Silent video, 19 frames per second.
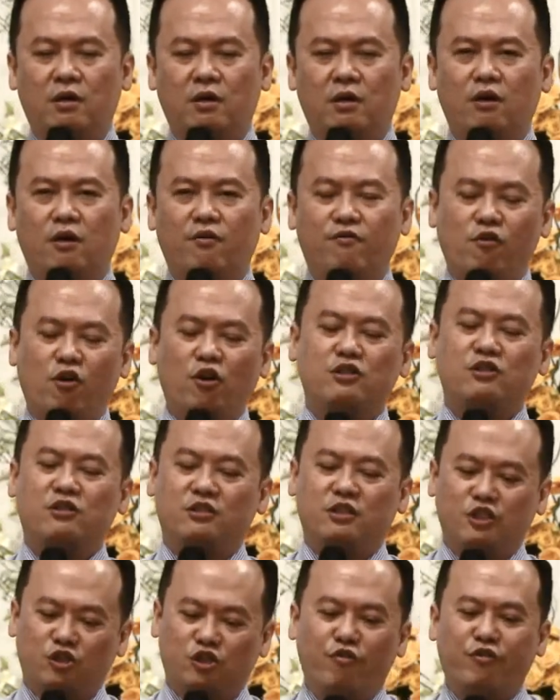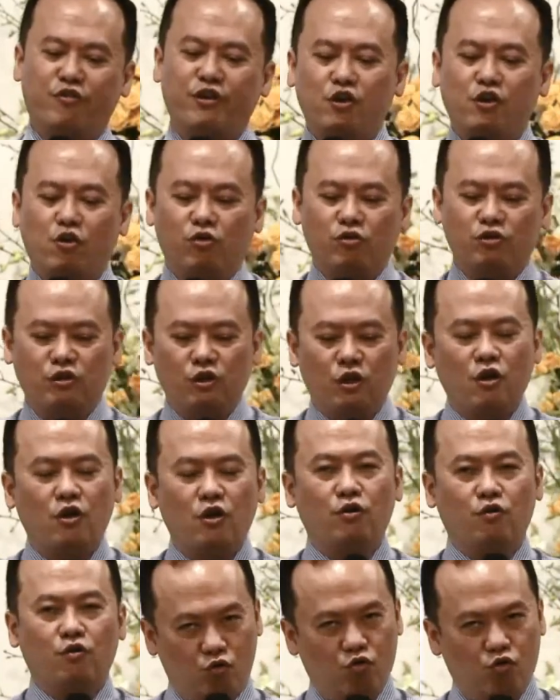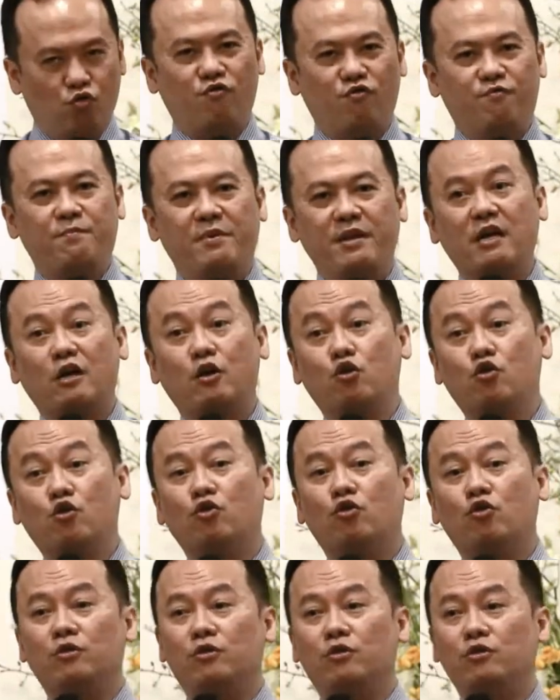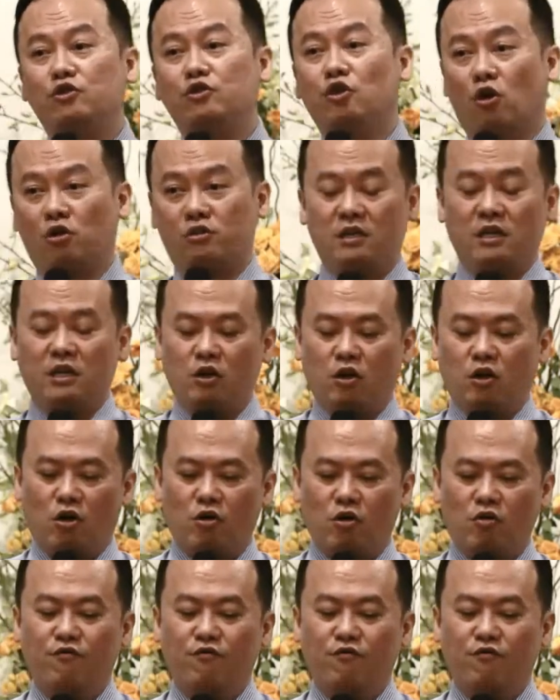And of course, the story goes, Ruth, being a good daughter-in-law,